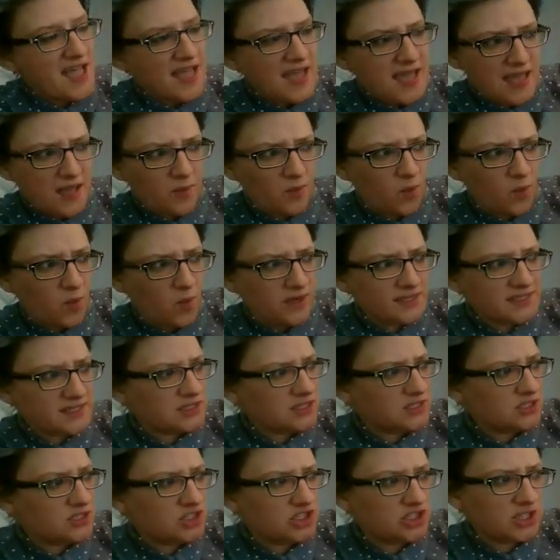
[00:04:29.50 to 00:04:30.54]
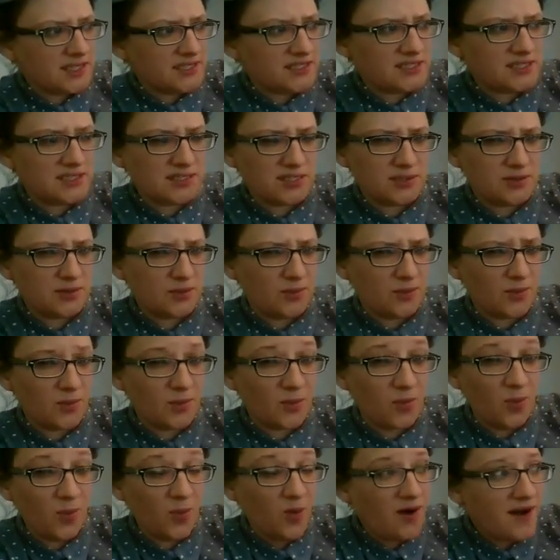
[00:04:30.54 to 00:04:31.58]
It wasn't just
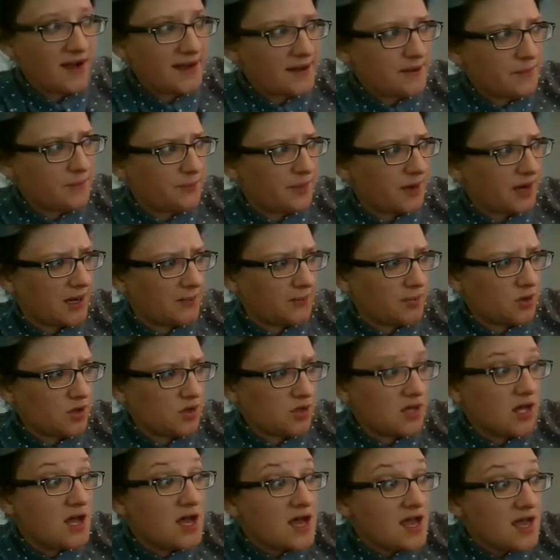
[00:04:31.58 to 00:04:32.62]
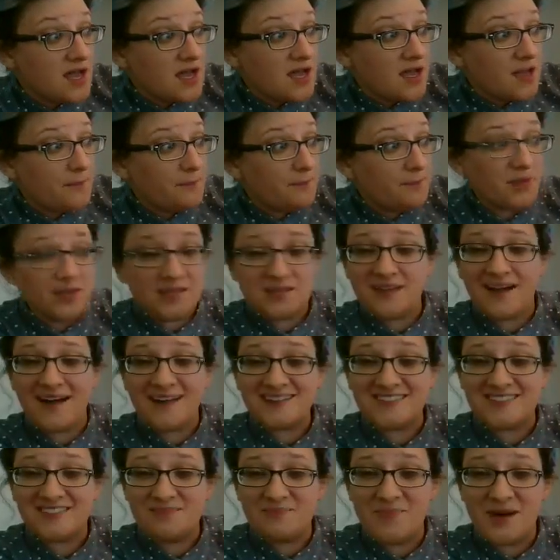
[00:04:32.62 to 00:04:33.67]
one bubble, but
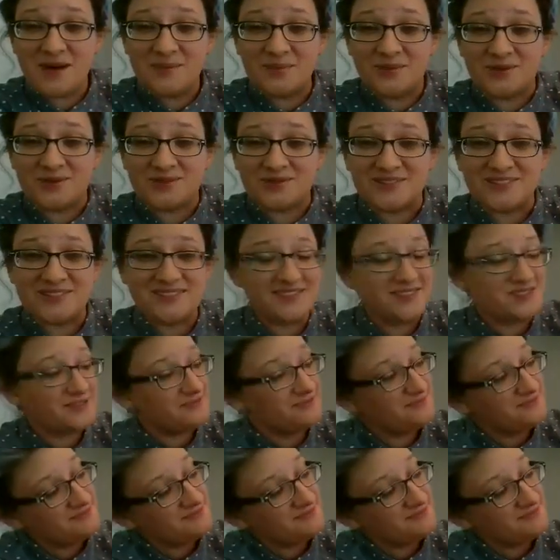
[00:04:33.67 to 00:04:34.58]
lots of bubbles.